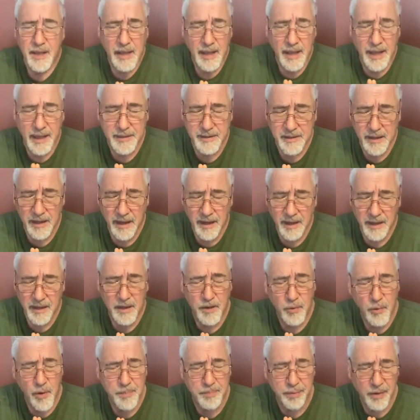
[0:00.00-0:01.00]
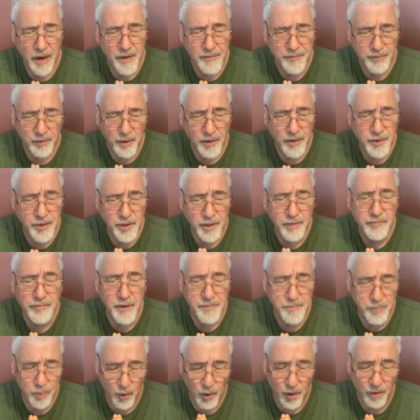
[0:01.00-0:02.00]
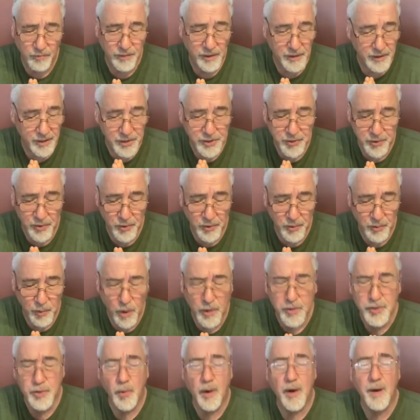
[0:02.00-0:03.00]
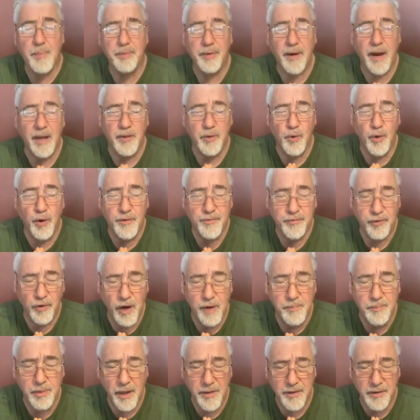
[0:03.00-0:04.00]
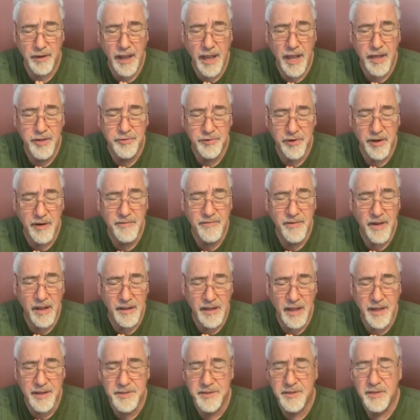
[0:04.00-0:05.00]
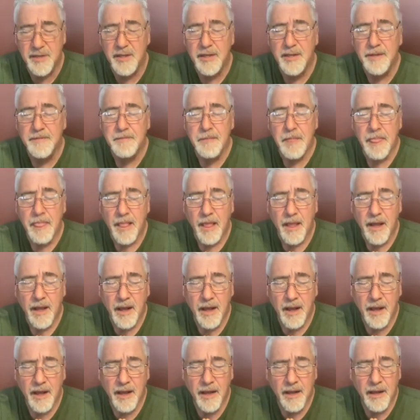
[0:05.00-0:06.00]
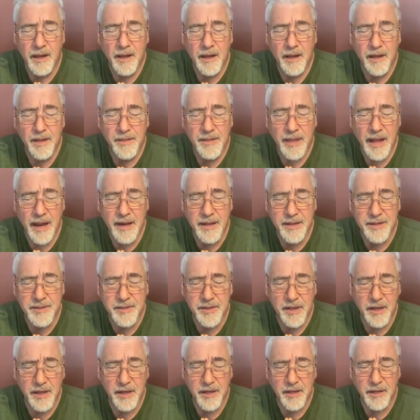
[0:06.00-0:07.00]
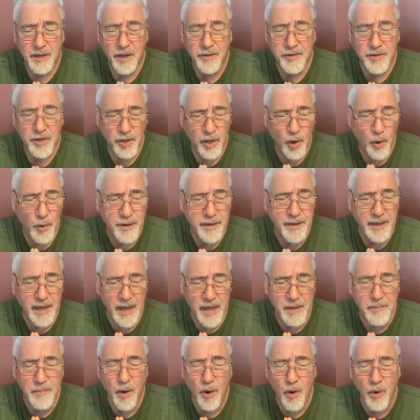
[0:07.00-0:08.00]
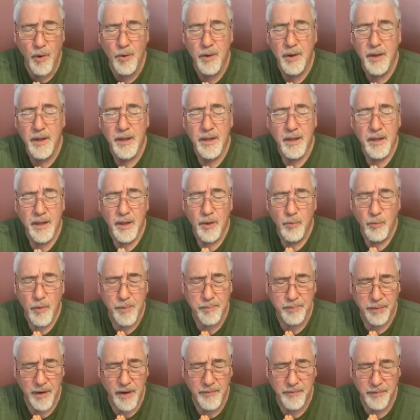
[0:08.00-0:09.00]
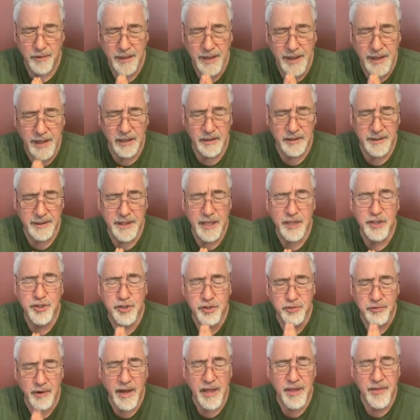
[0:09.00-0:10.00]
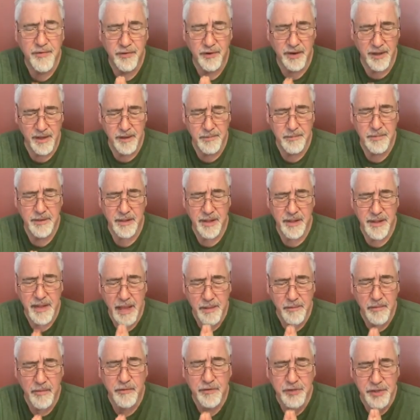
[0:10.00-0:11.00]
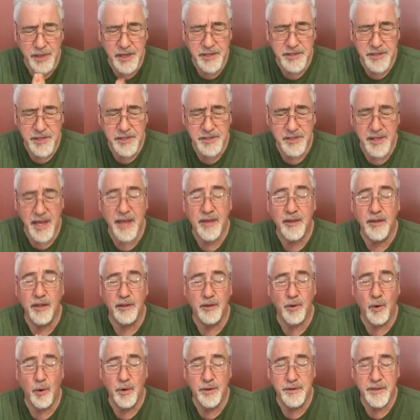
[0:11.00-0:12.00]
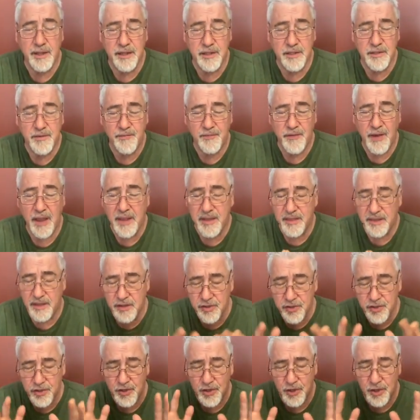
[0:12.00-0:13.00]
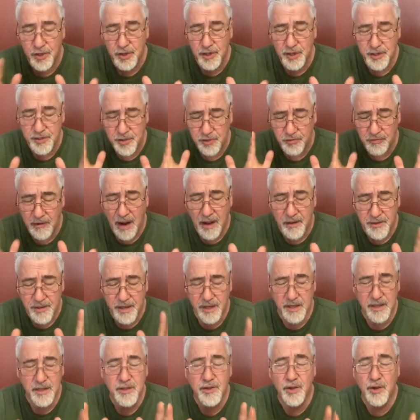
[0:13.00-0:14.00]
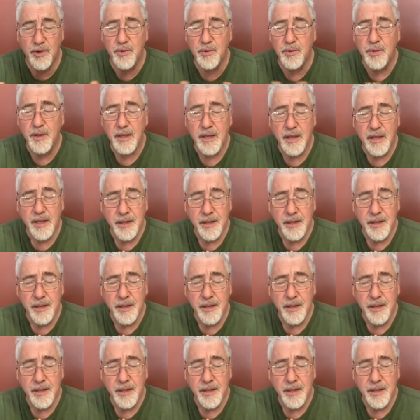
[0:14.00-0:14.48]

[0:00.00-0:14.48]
And uh, we pray for a good report really soon. We also want to pray, Lord, for our brother Adrian Velez uh, that is uh, undergoing chemo. We pray for healing and strength for him in the name of Jesus. Thank you, Lord, that his faith is good, it's grounded in you,